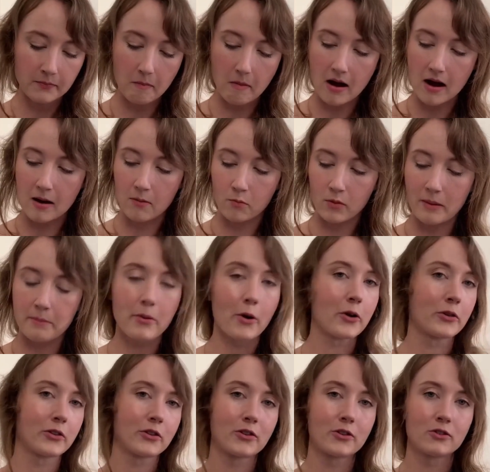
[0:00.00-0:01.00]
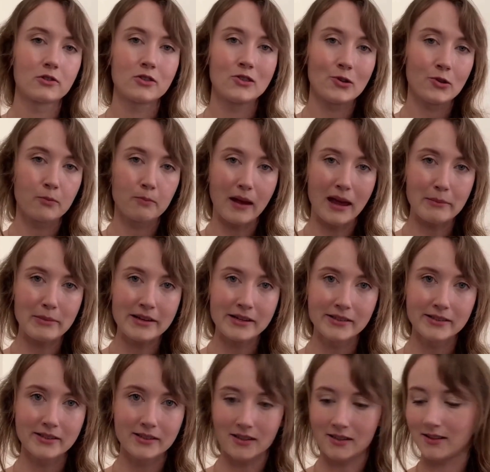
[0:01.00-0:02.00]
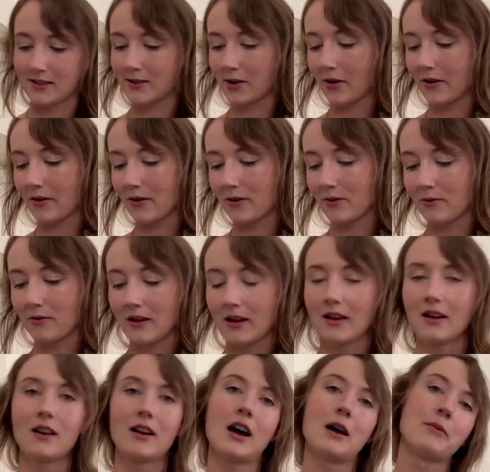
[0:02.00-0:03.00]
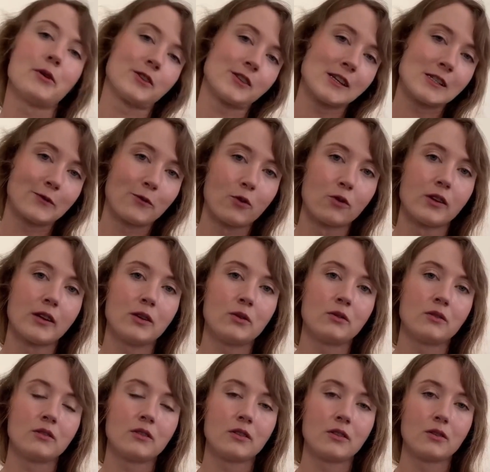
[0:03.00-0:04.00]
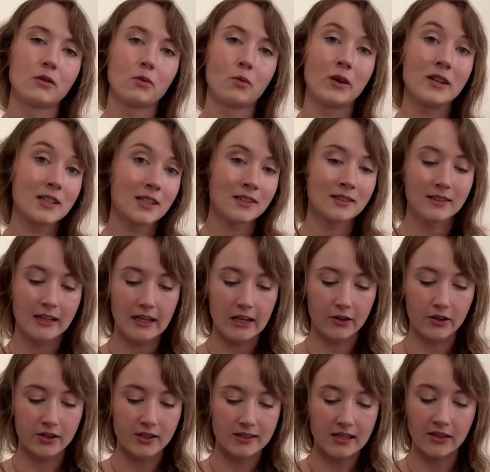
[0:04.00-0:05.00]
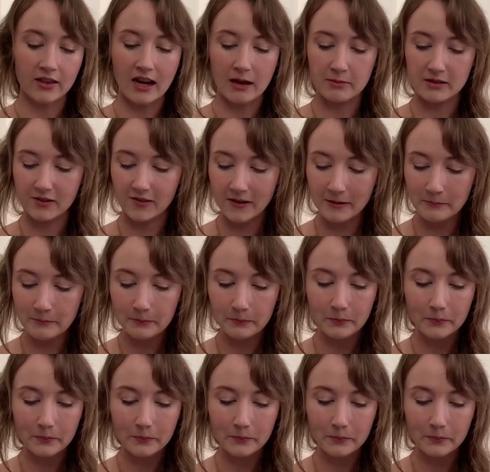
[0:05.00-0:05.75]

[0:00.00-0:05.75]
We're both June babies, and so our birthdays fall in winter here in the Southern Hemisphere.